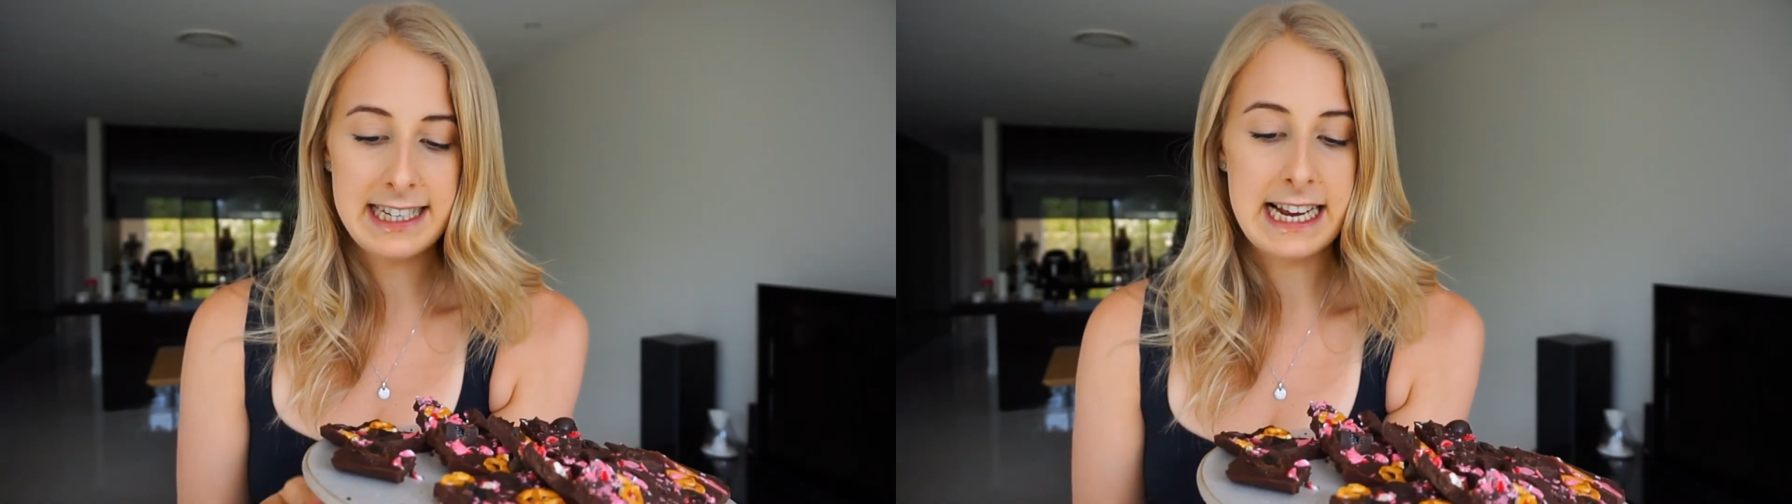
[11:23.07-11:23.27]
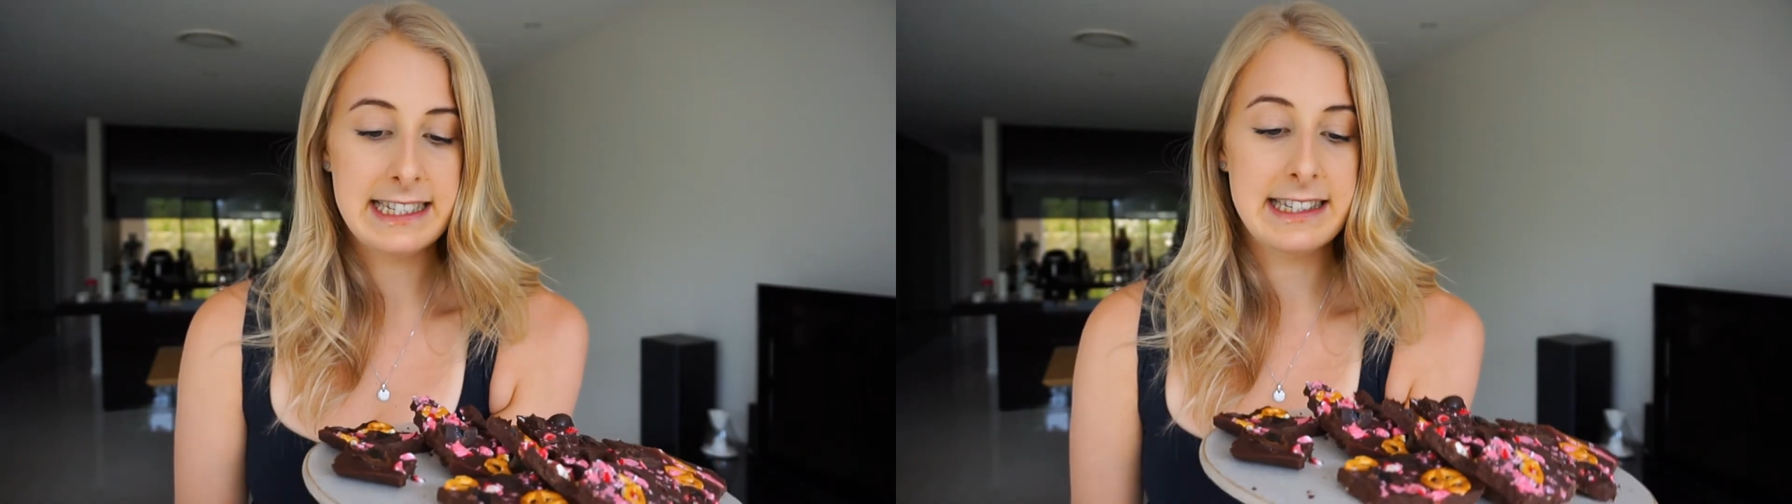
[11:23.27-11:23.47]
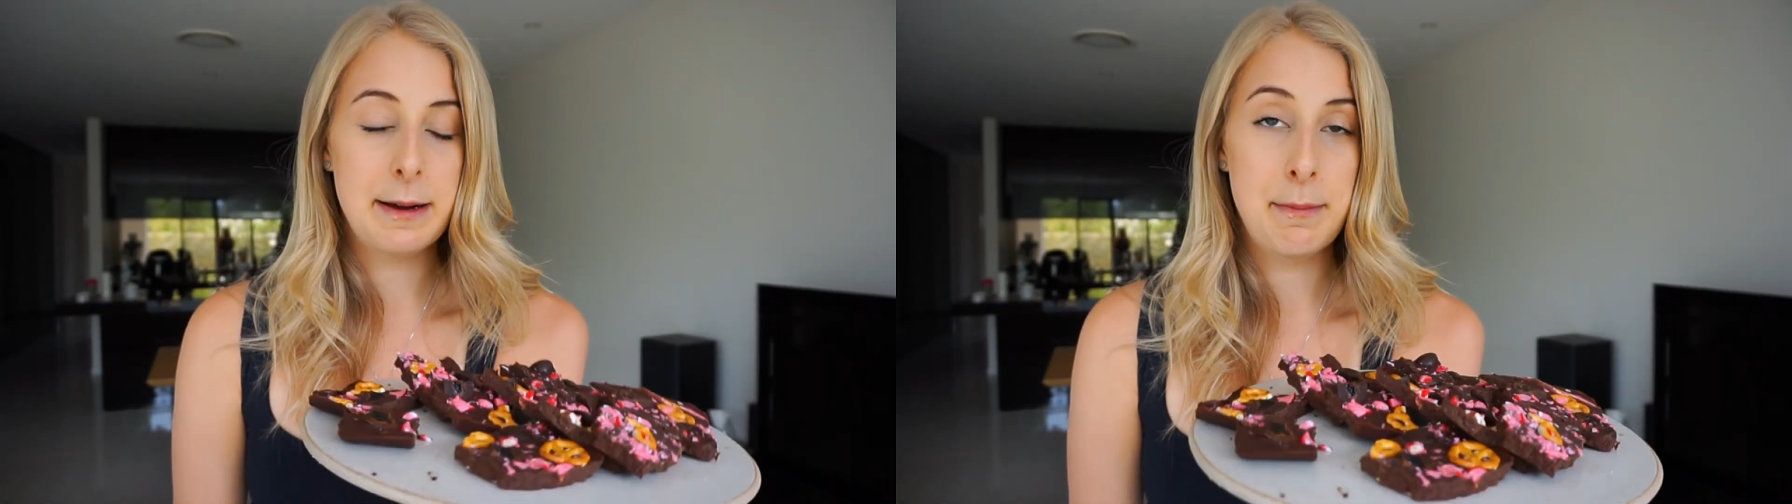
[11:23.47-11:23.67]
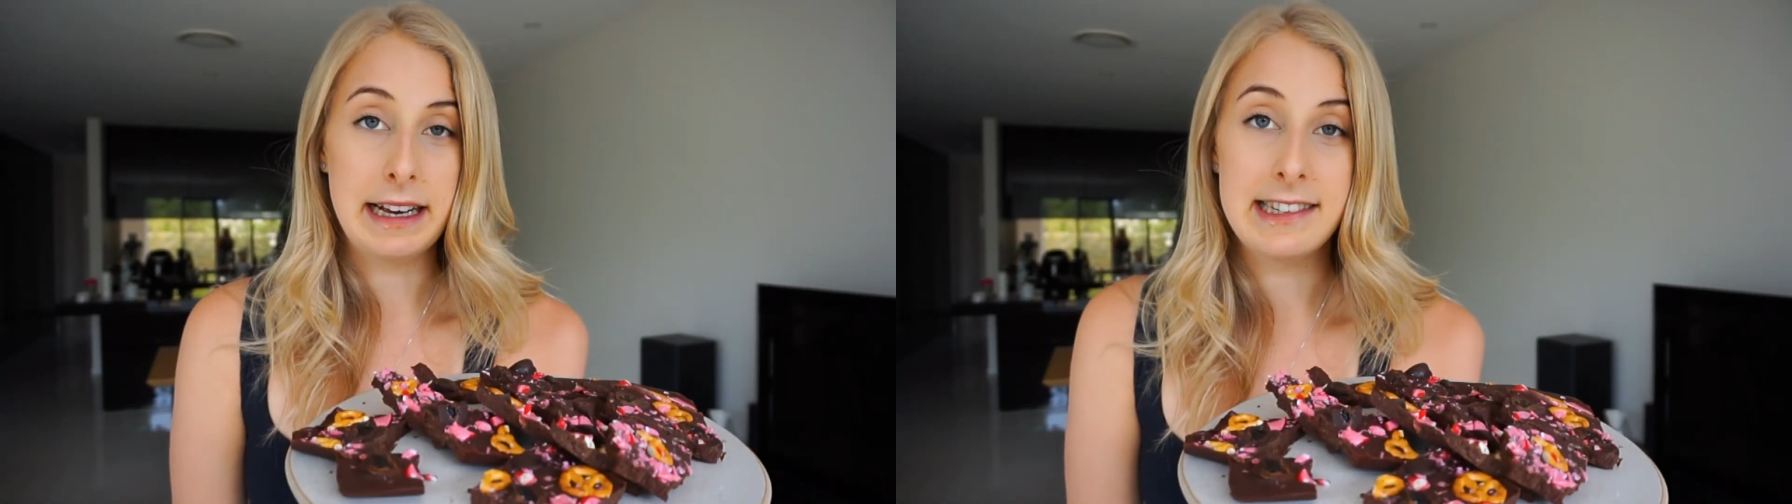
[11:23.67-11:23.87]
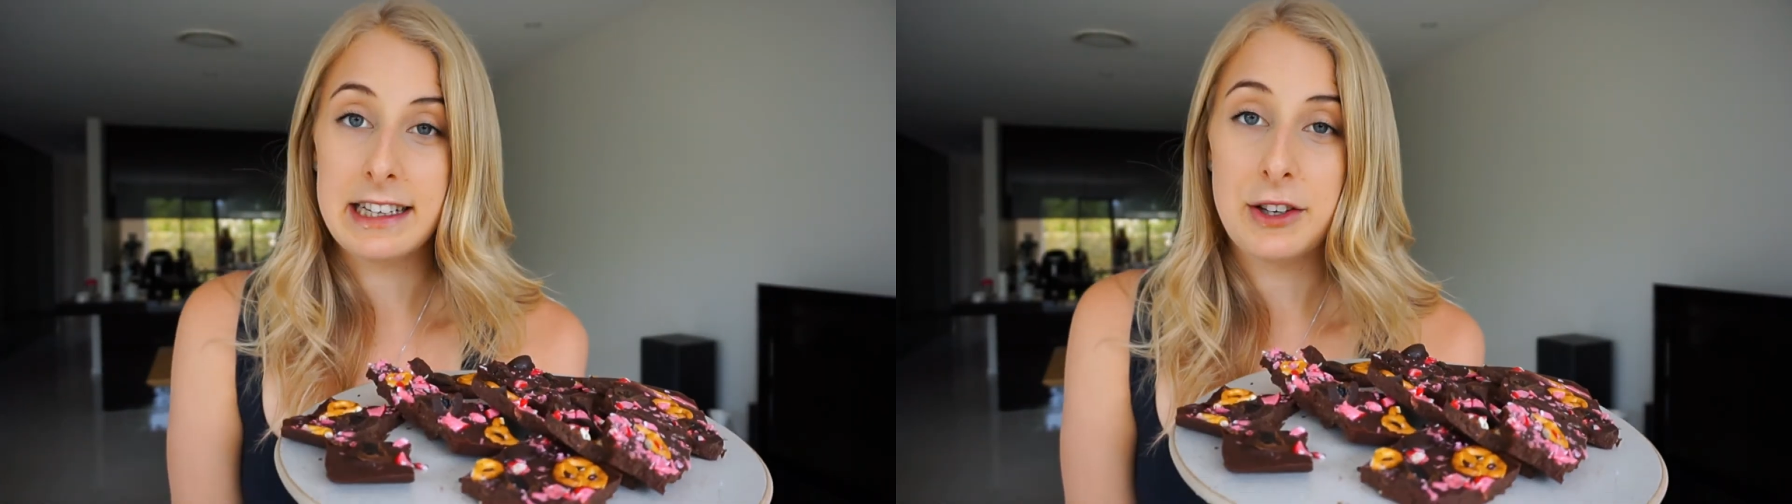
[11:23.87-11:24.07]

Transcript: tastes amazing.